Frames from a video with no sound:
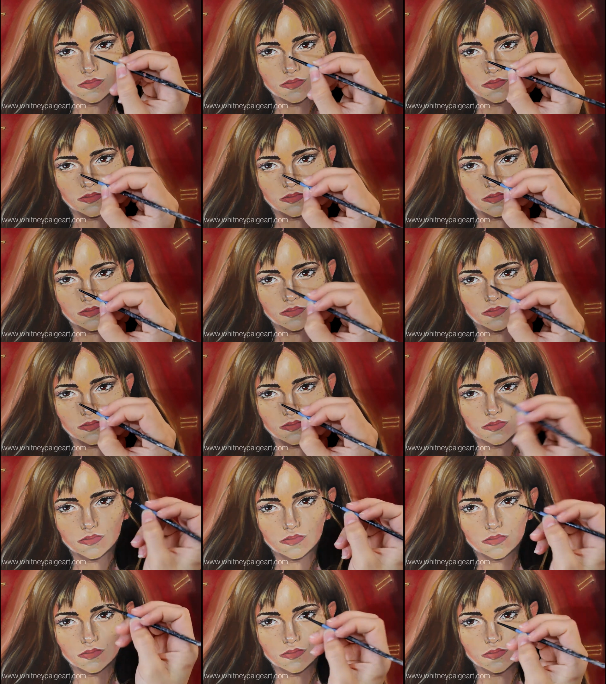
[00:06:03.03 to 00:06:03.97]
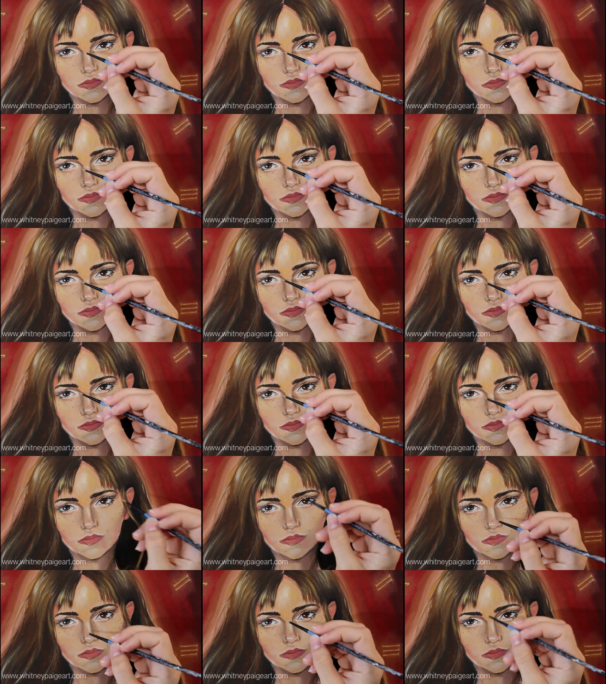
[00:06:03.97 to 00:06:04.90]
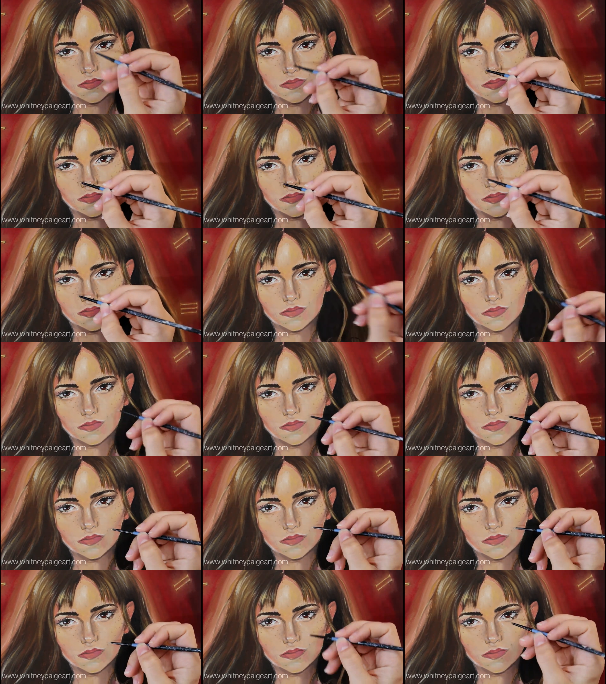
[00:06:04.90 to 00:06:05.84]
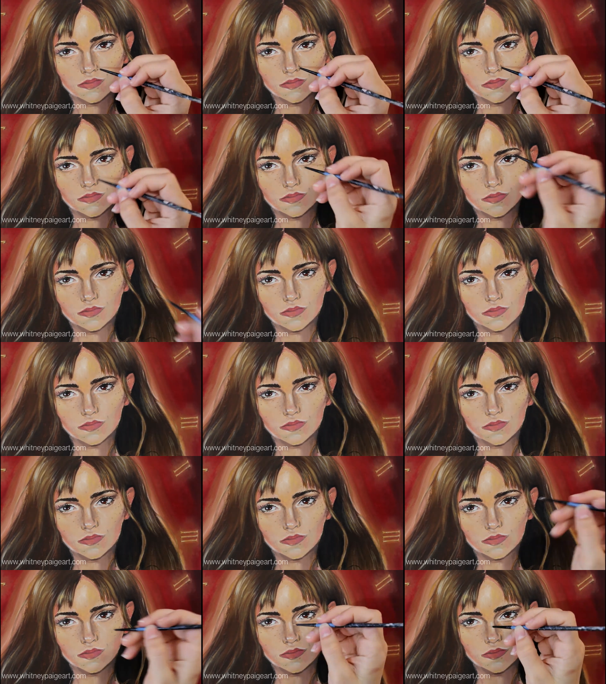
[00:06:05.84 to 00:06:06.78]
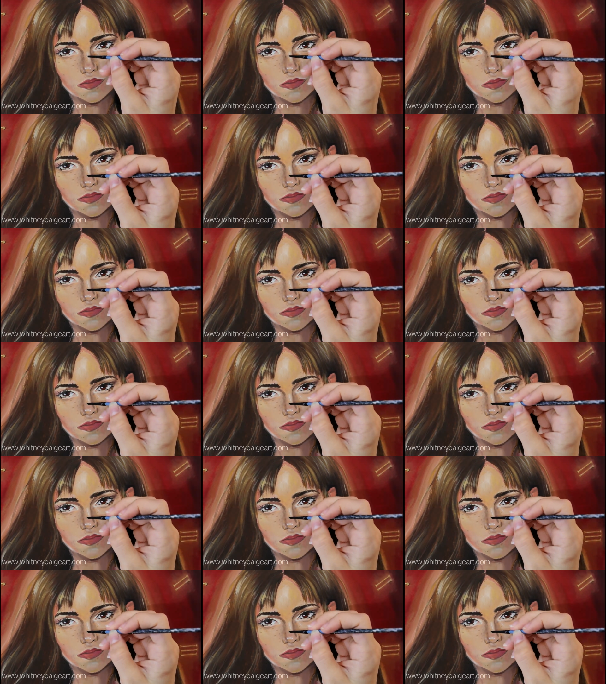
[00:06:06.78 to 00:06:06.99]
Nothing is said.